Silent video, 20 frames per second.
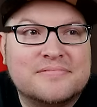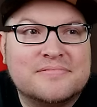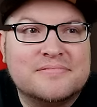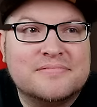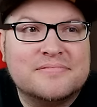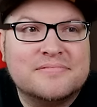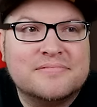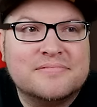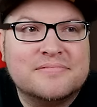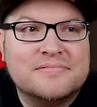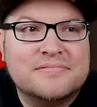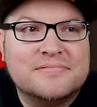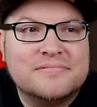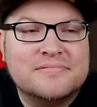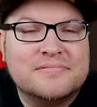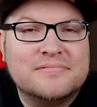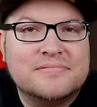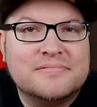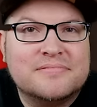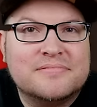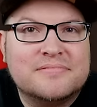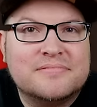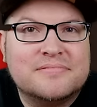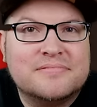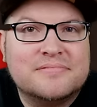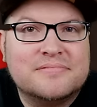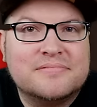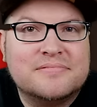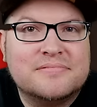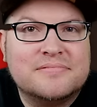
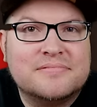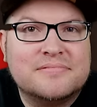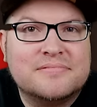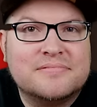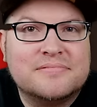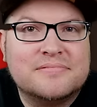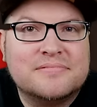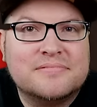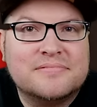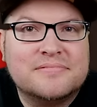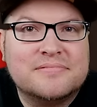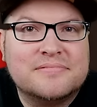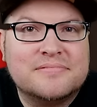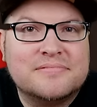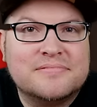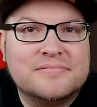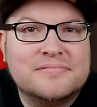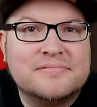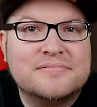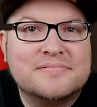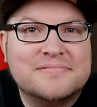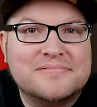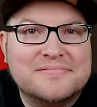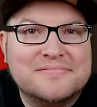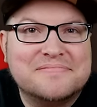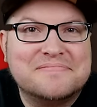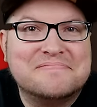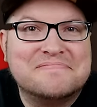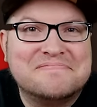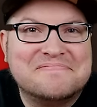
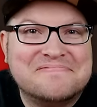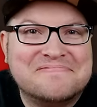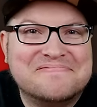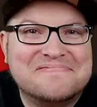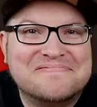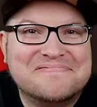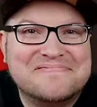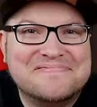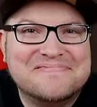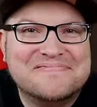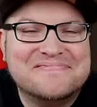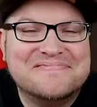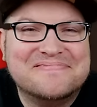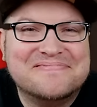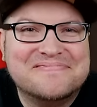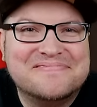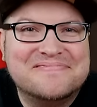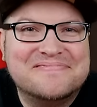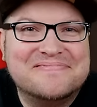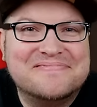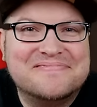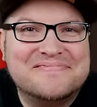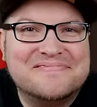No words are spoken by the person on screen.